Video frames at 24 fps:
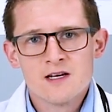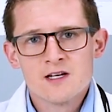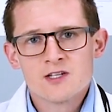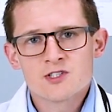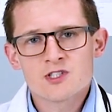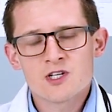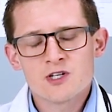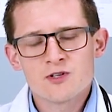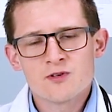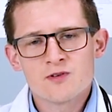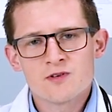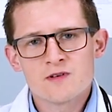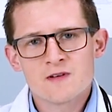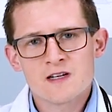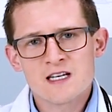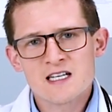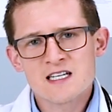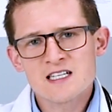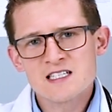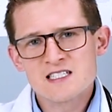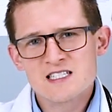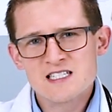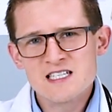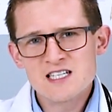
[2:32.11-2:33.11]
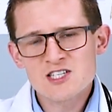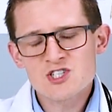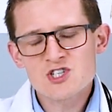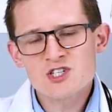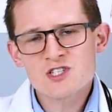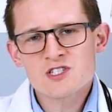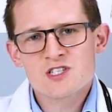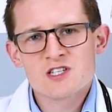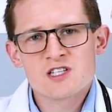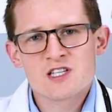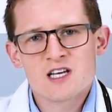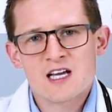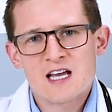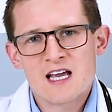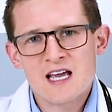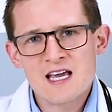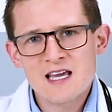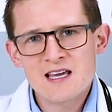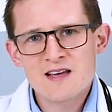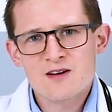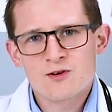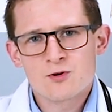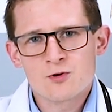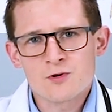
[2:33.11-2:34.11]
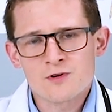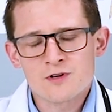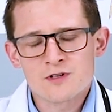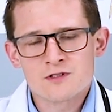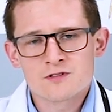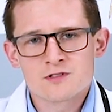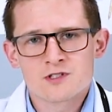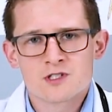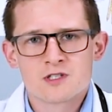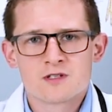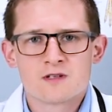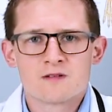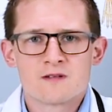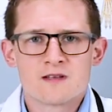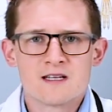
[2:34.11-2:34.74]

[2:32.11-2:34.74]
So in addition to the acorns,